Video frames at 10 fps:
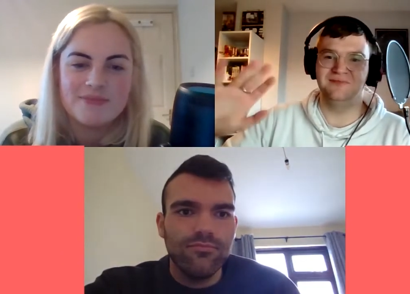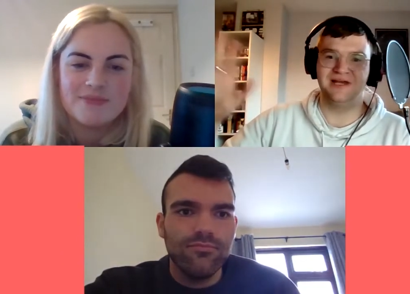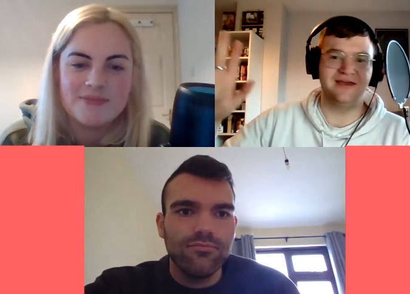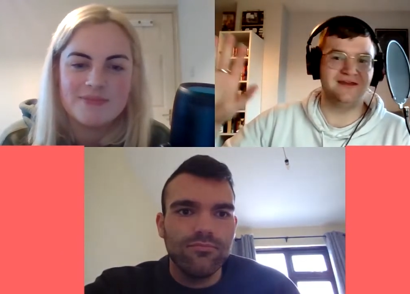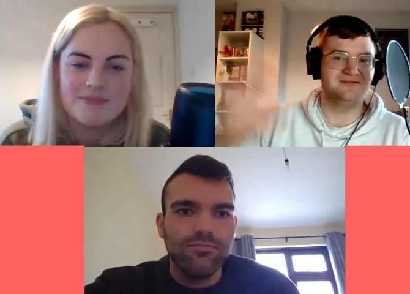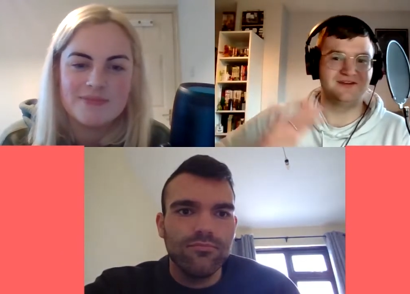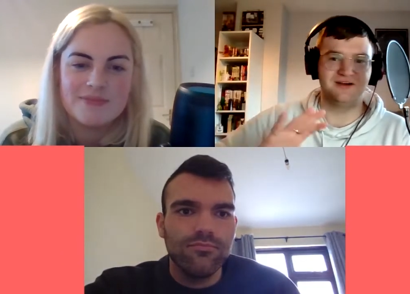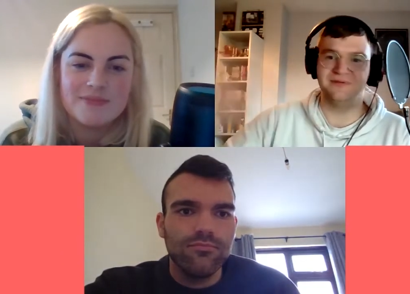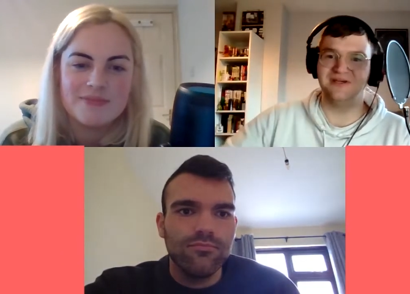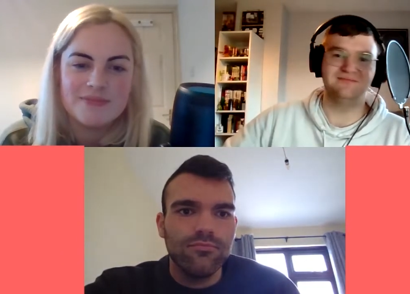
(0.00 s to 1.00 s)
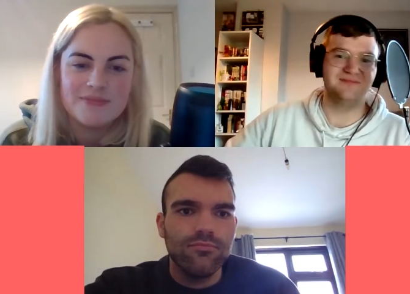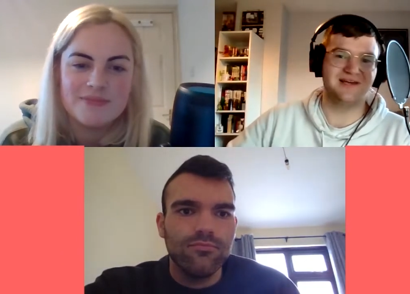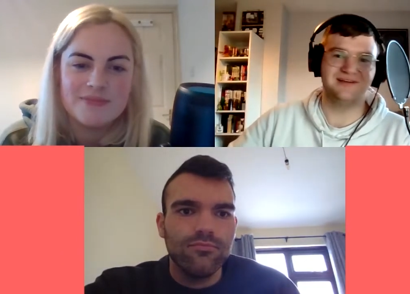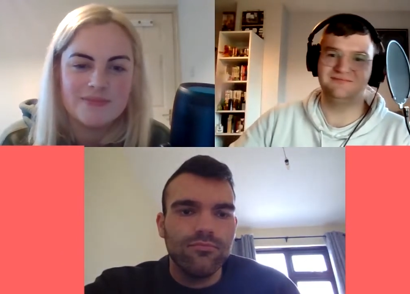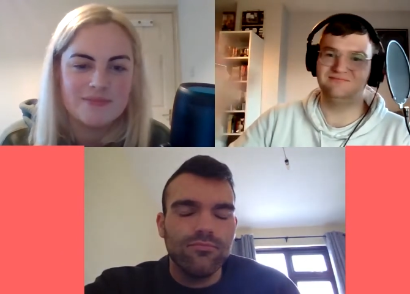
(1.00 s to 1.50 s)
Speaker 1: plain or be
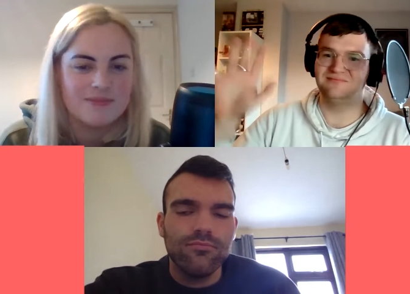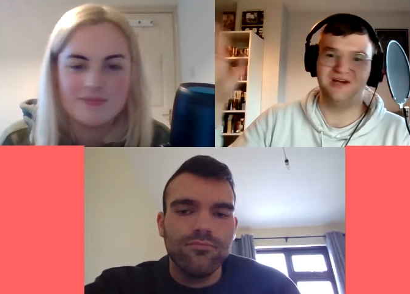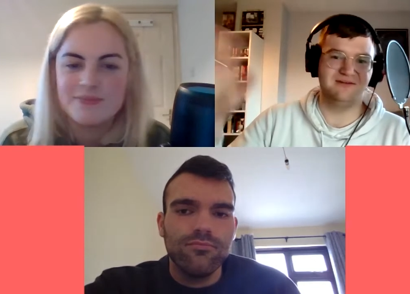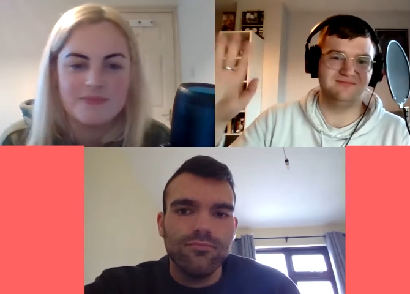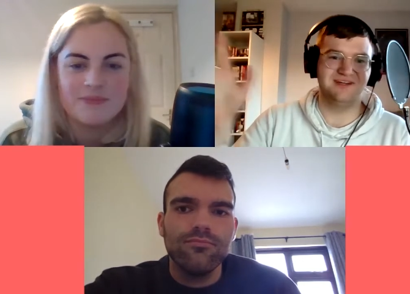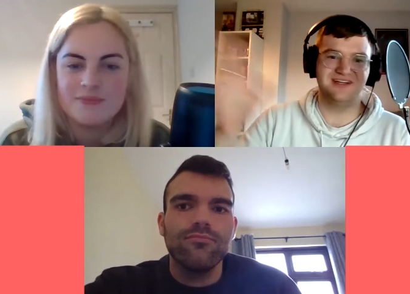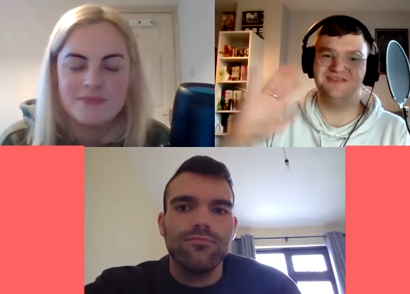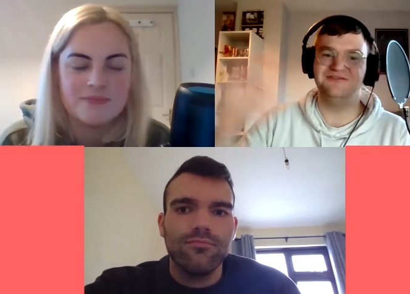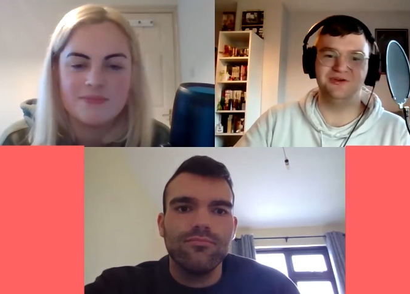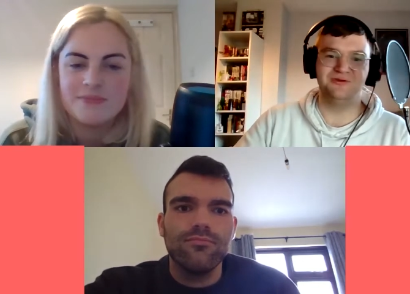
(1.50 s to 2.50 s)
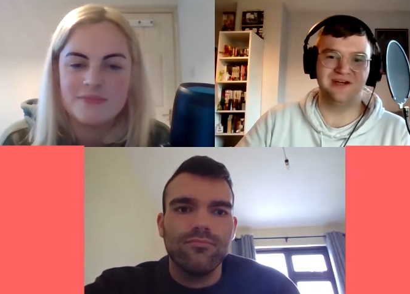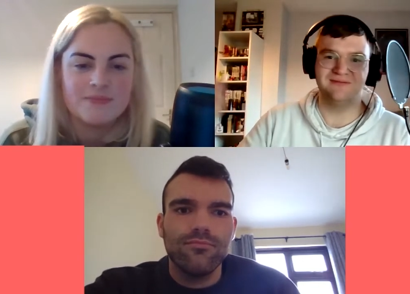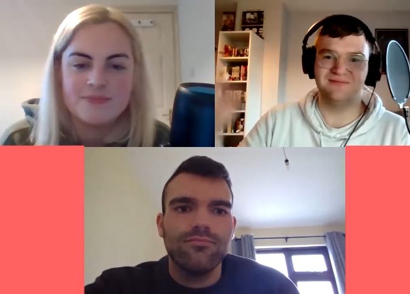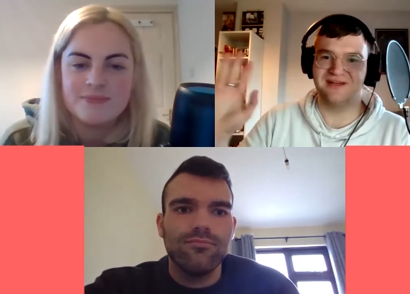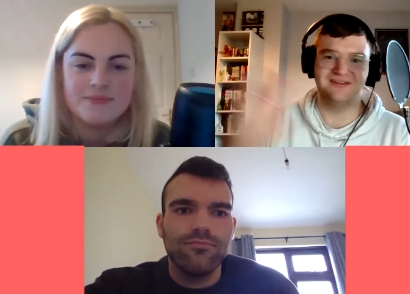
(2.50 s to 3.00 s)
like no like knee
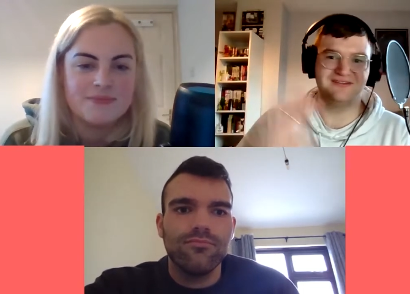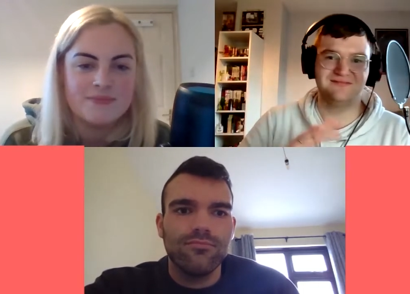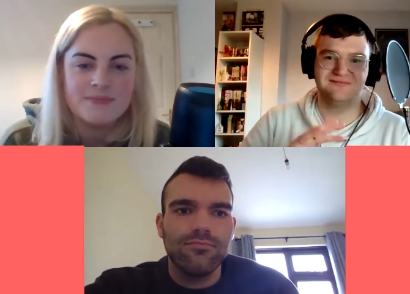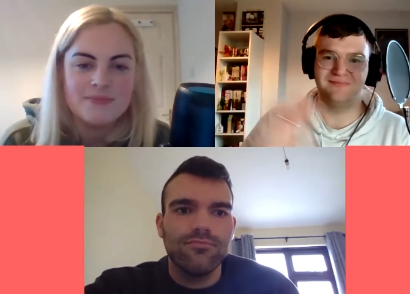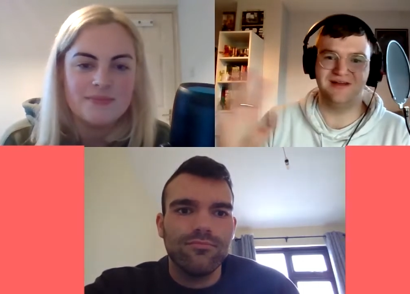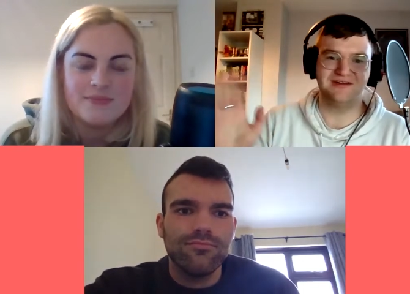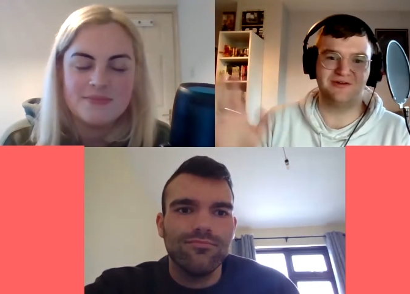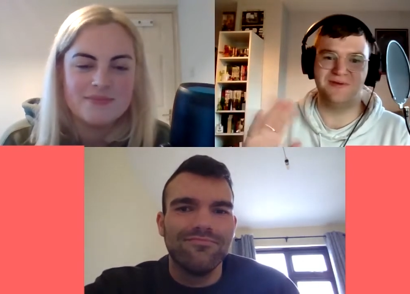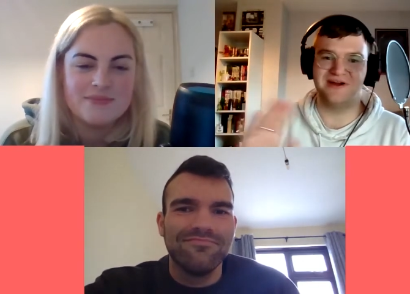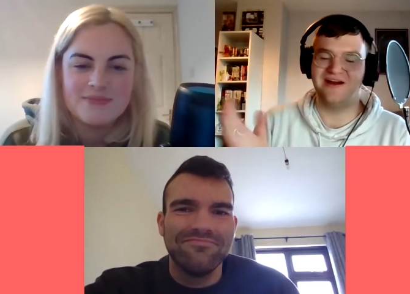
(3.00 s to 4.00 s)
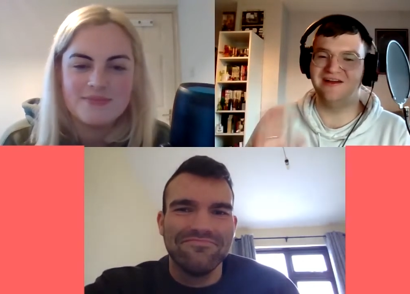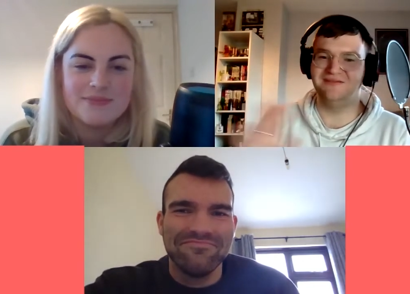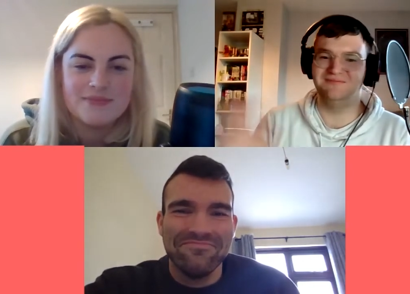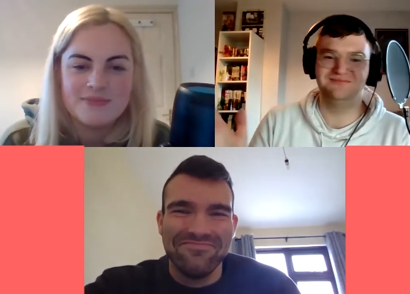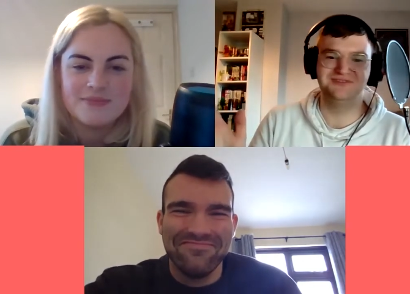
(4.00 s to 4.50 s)
few like my throw my
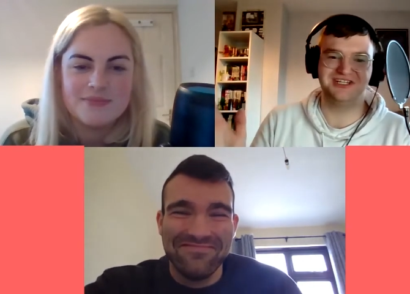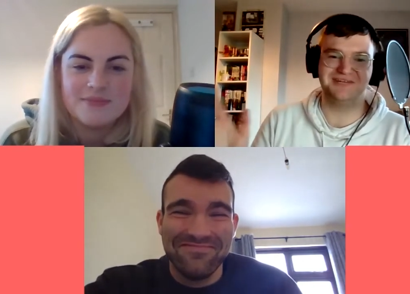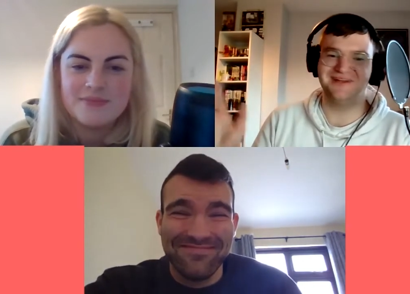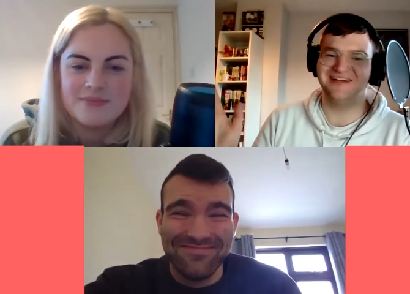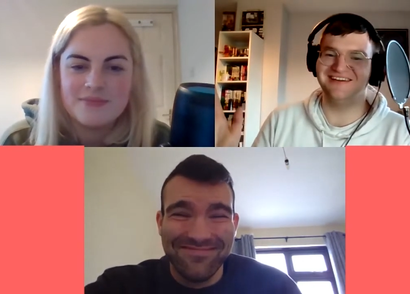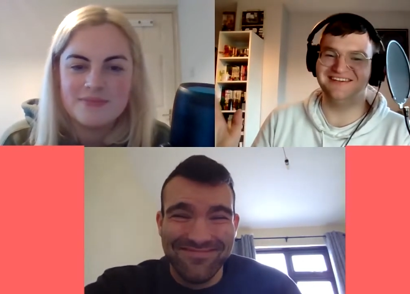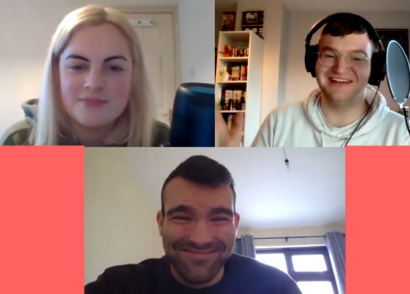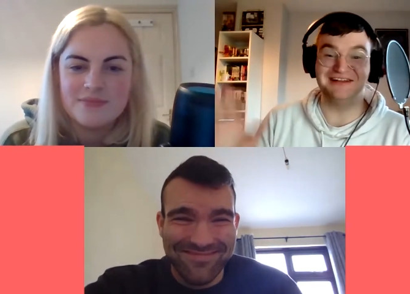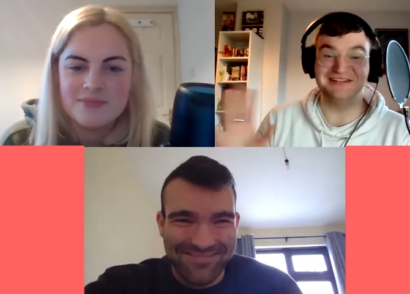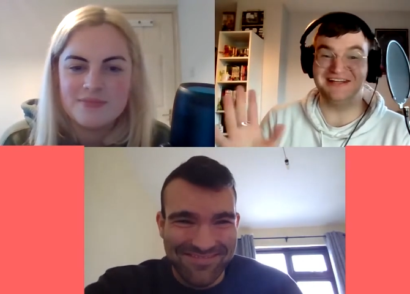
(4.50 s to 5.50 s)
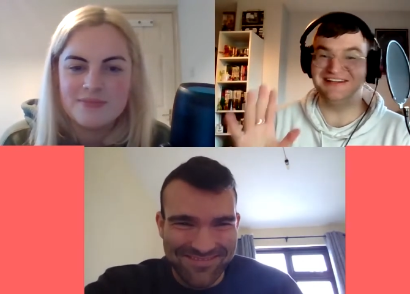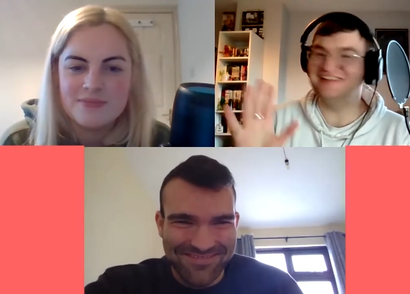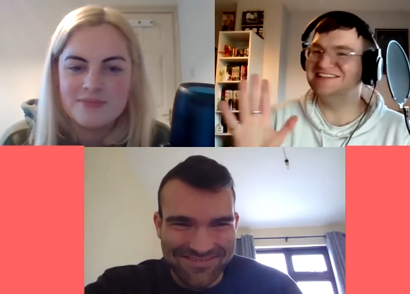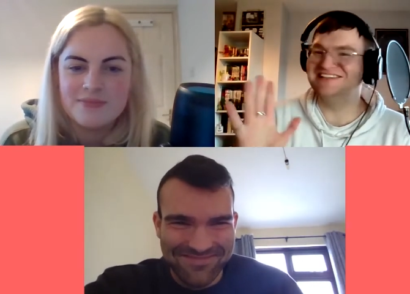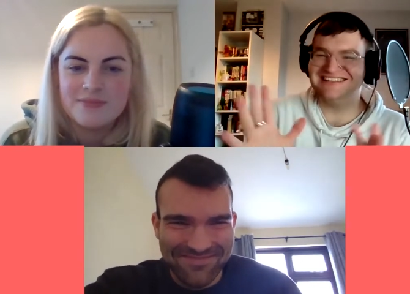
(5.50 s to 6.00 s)
Gary chicken plain so
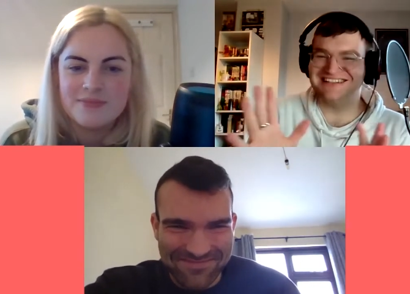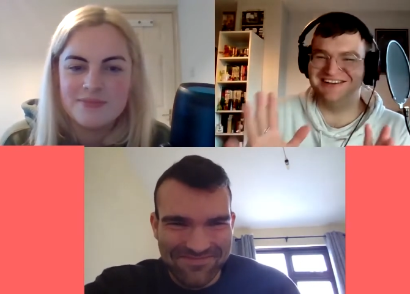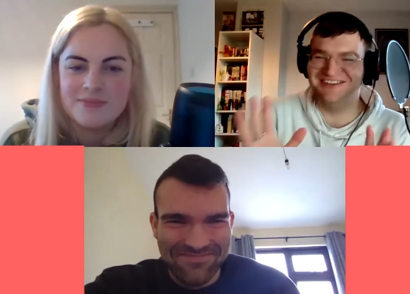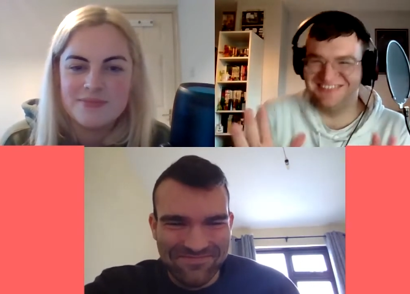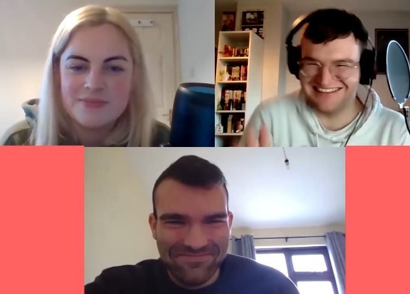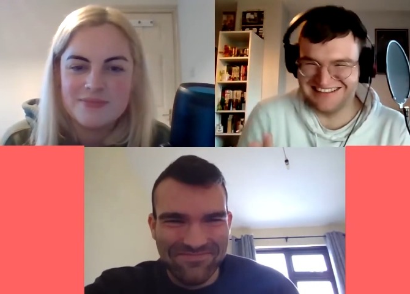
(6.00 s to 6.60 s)
I